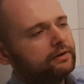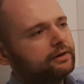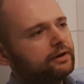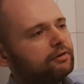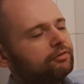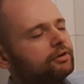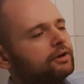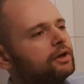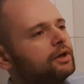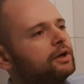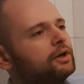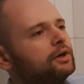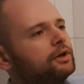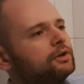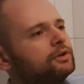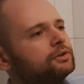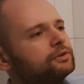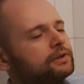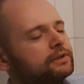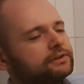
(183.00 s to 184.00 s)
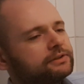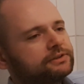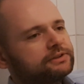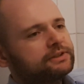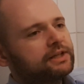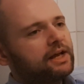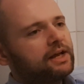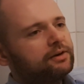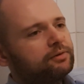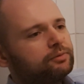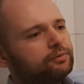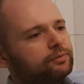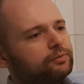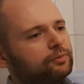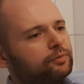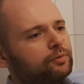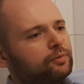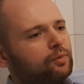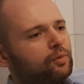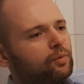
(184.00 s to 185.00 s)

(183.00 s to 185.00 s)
enough to understand